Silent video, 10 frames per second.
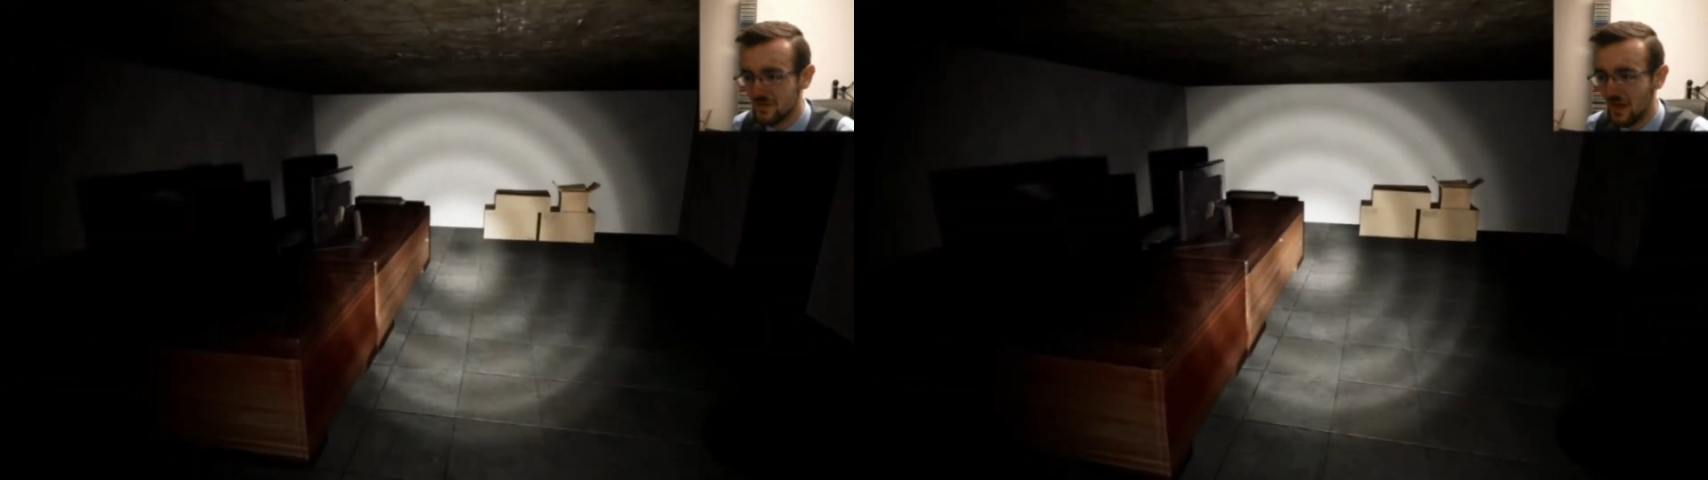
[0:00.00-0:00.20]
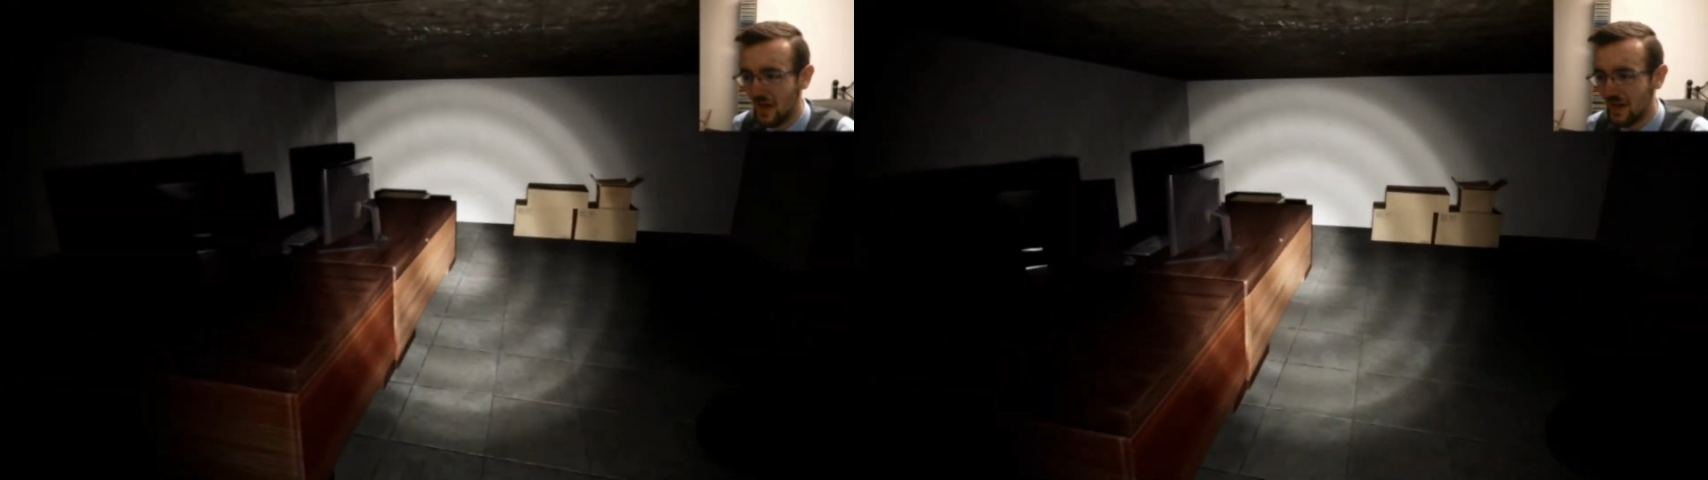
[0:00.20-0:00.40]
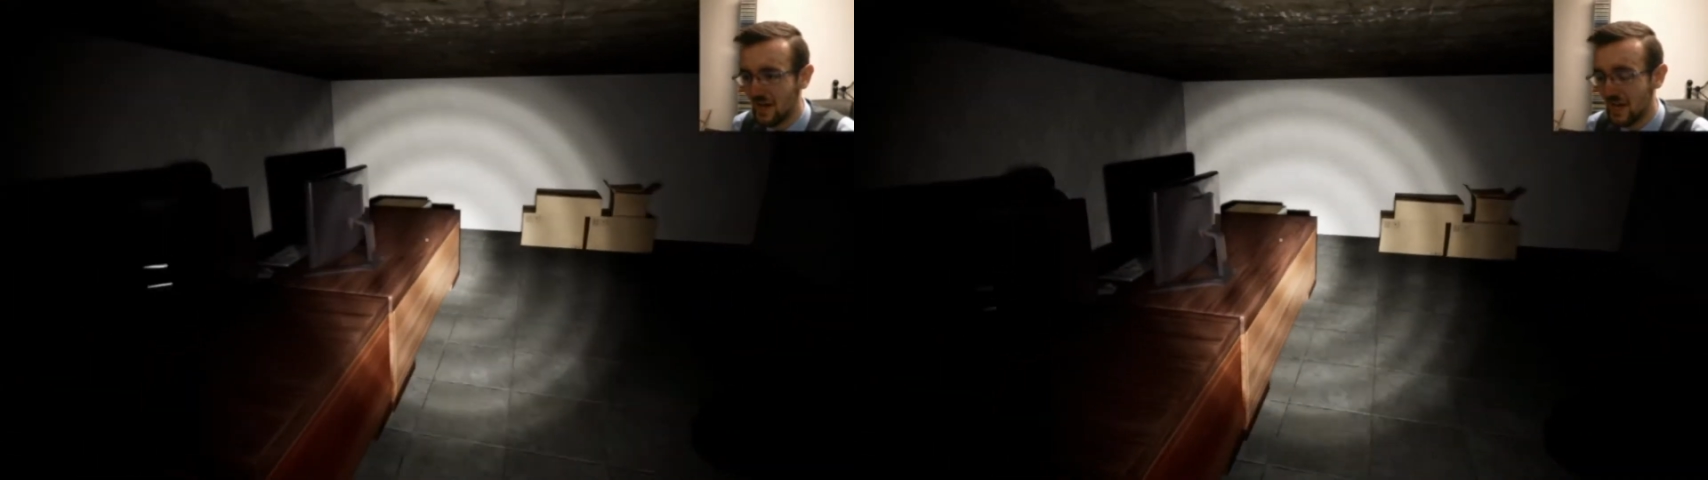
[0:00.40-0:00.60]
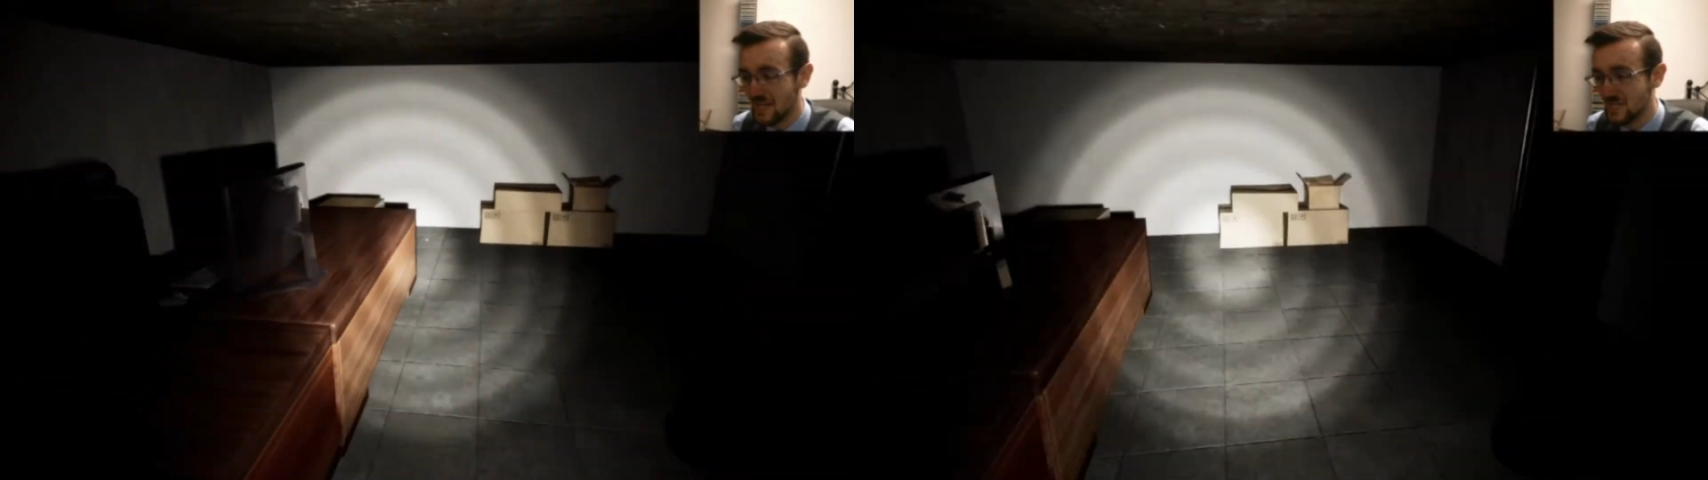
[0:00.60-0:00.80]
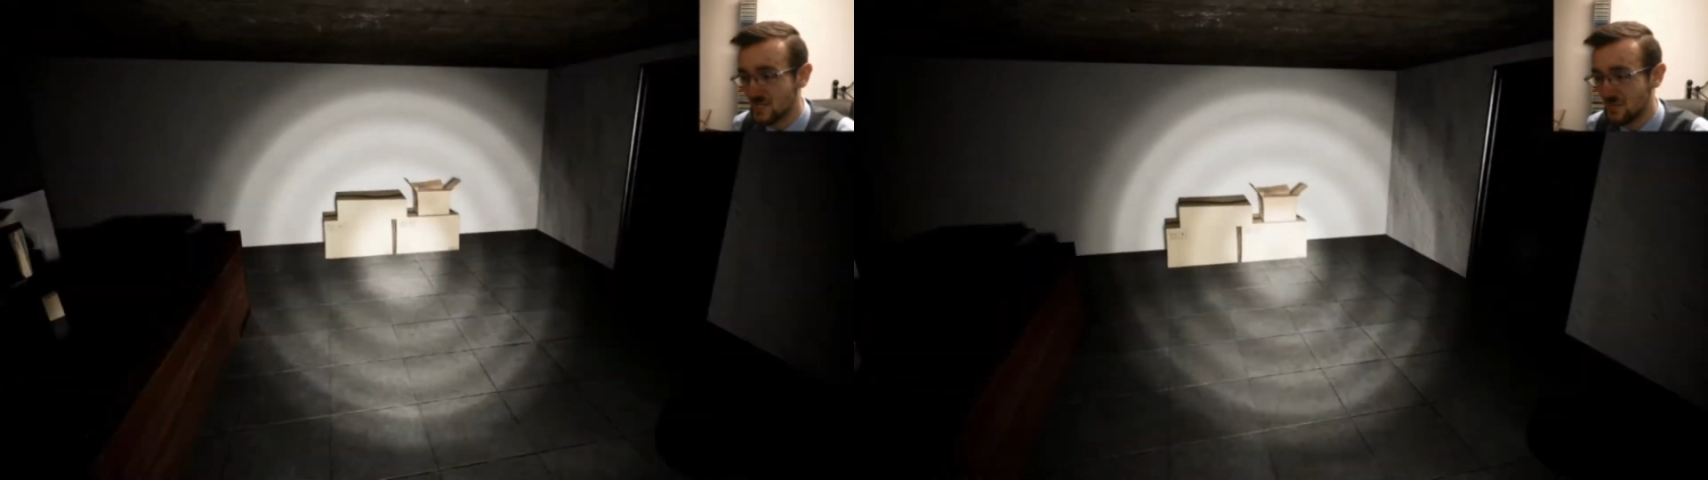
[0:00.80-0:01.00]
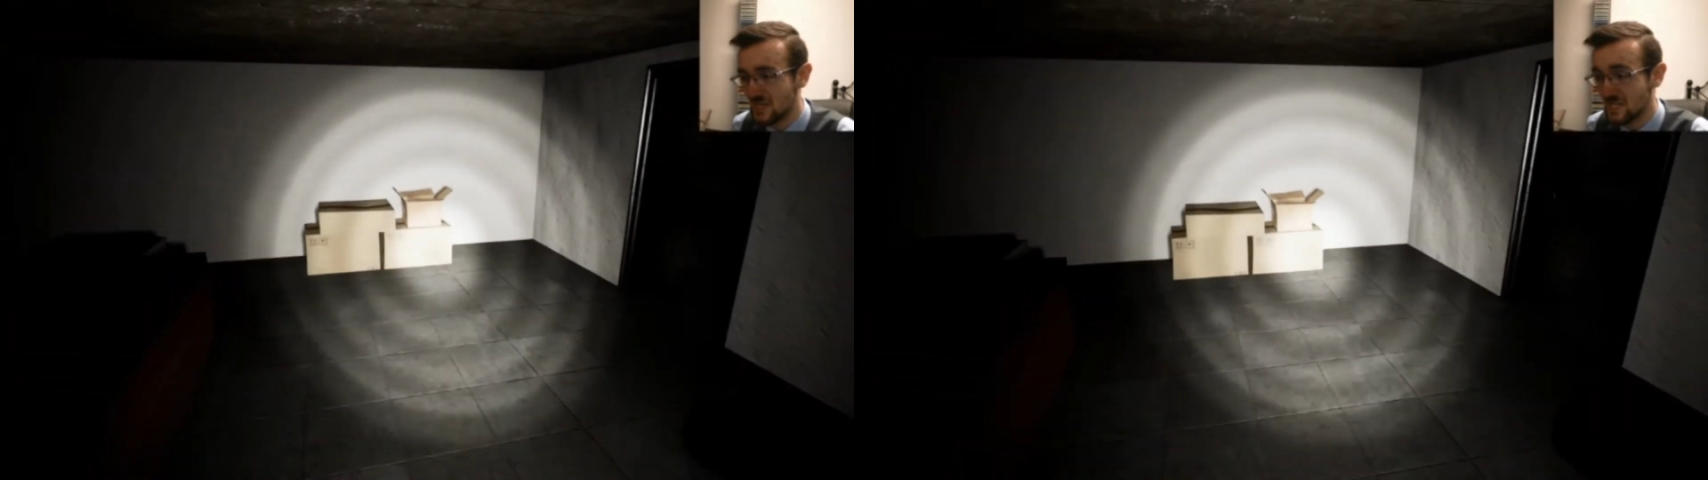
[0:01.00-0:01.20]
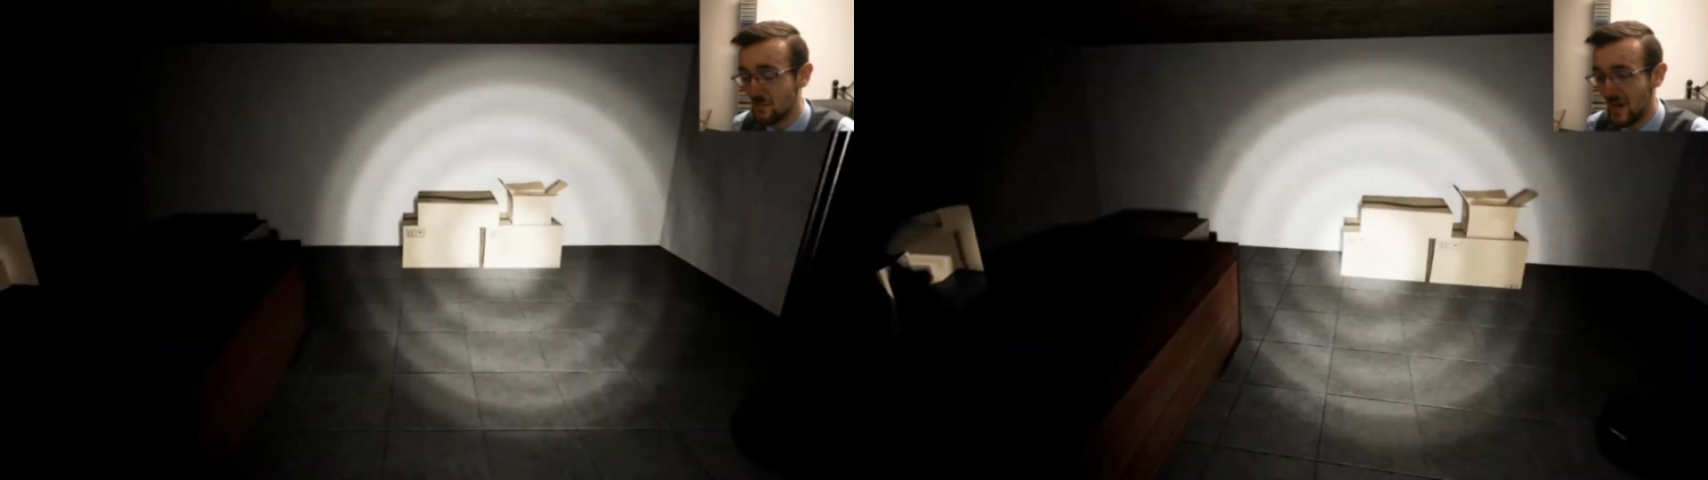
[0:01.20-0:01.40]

I'd like to speak to